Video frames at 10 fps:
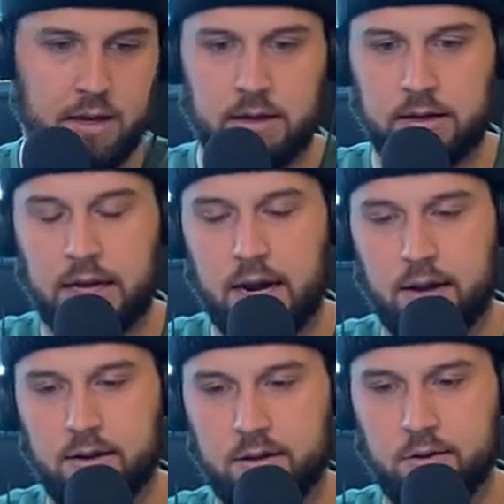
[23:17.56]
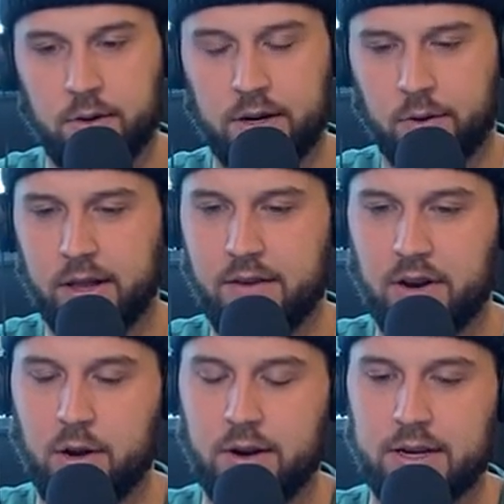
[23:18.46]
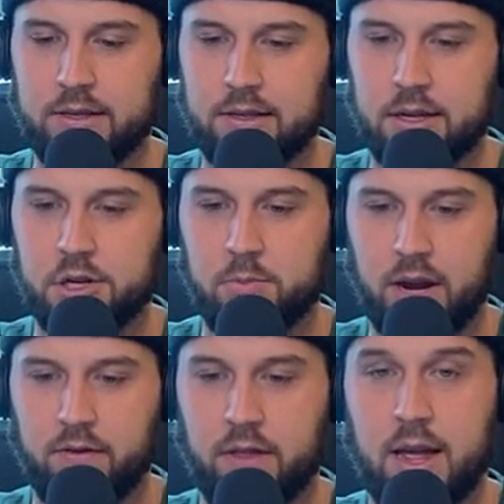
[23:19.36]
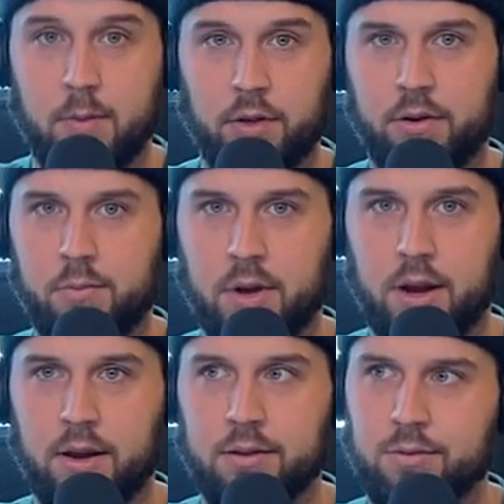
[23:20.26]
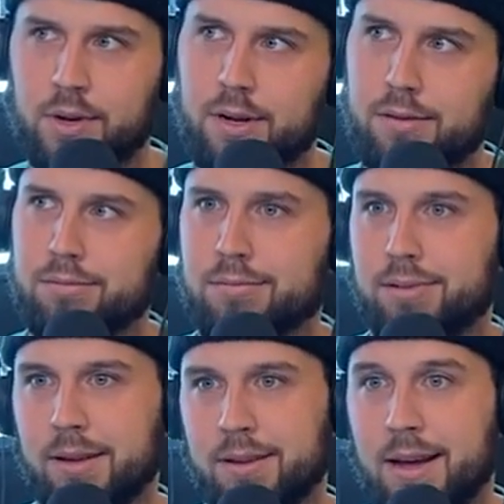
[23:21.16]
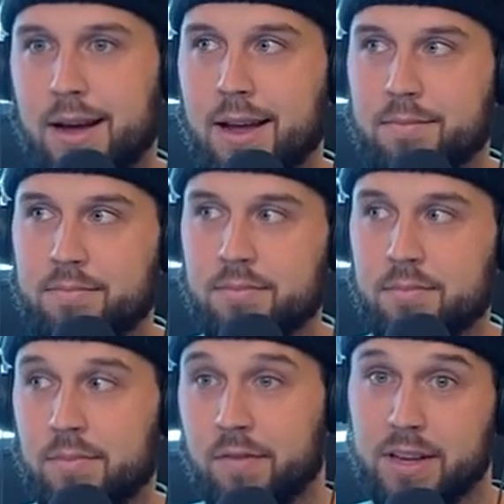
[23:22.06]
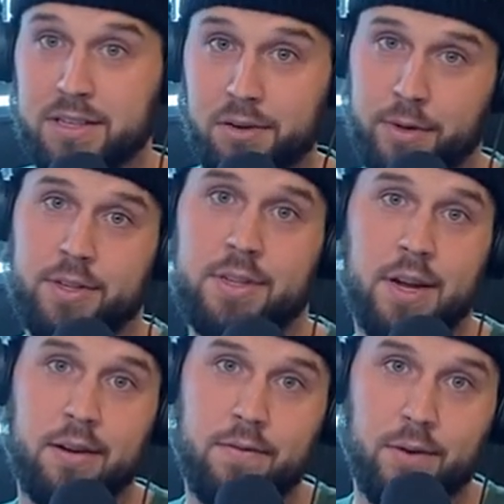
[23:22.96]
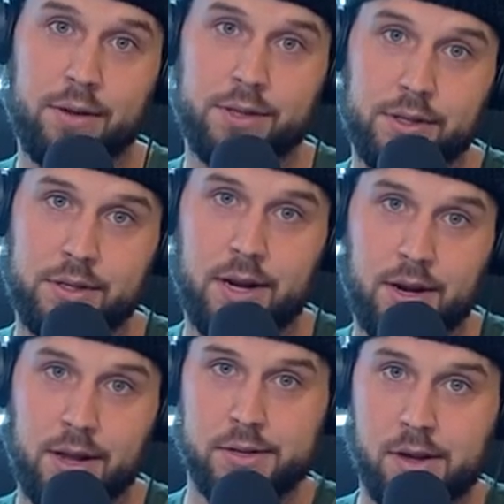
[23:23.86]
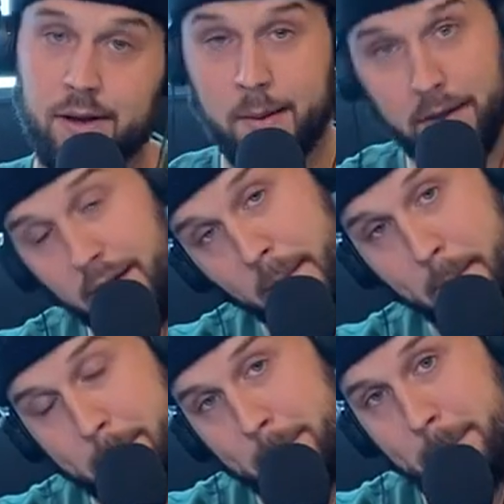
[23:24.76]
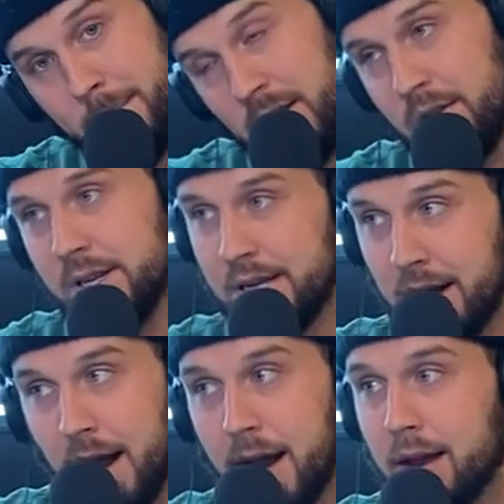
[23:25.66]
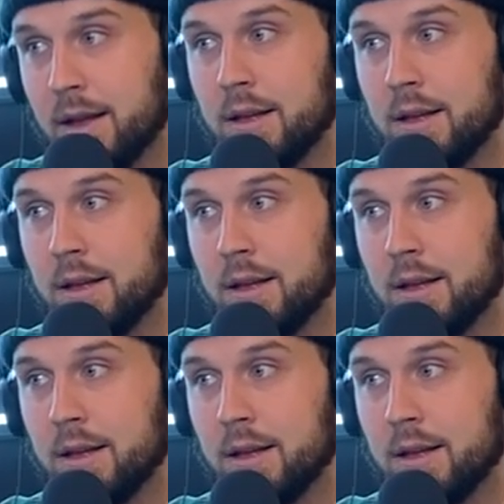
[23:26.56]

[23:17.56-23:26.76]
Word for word: yeah, what in that video, Anissa said she paid for the app with her own money. Well, I invested in real estate when I was 16, Anissa. How about that? Did I